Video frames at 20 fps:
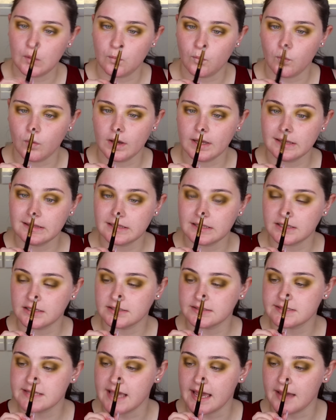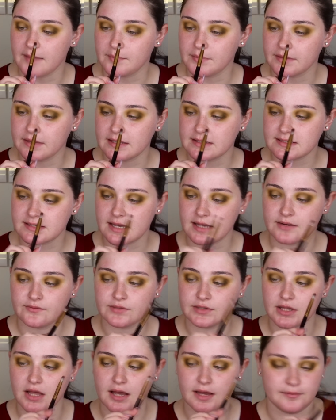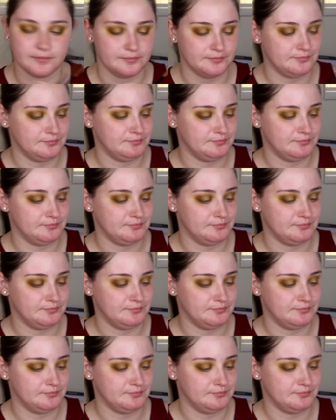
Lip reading: One little tap, that's kind of a lot.